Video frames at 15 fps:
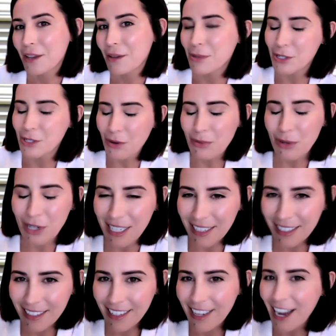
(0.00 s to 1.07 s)
but don't worry,
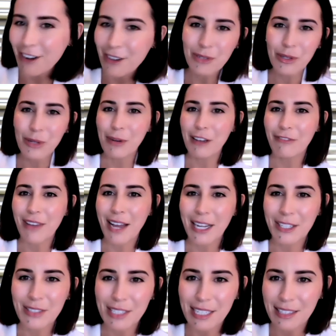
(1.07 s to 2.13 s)
I was told by
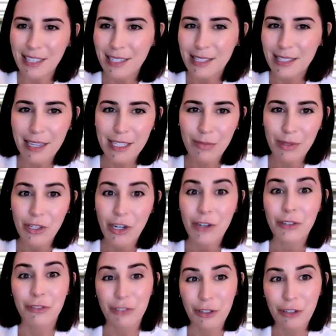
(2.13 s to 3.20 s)
faculty that assessments are
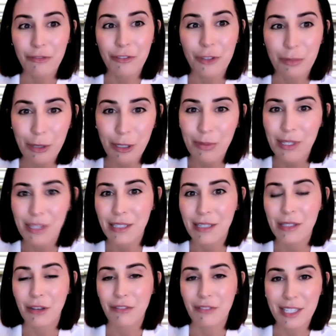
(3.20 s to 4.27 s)
deferred for the purposes
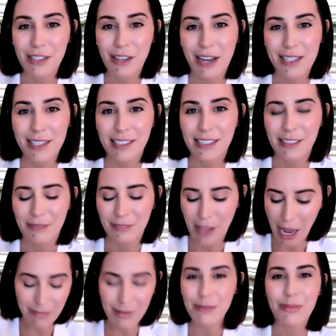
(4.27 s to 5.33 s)
of this OSCE,
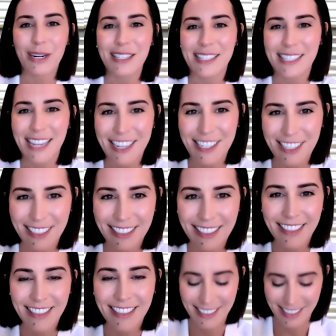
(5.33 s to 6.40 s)
I mean presentation.
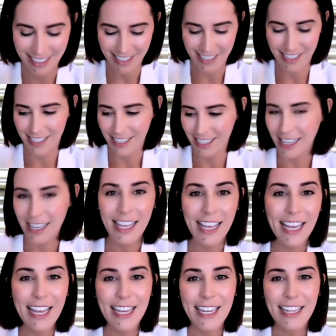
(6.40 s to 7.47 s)

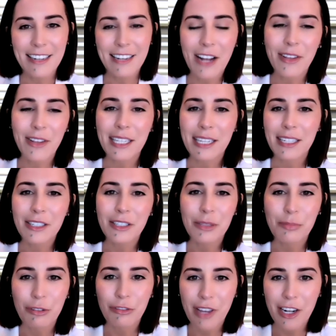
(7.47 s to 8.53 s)
Now, like any good
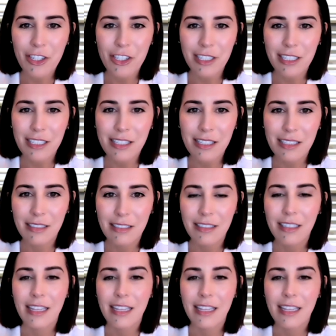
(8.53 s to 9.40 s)
perfectionist,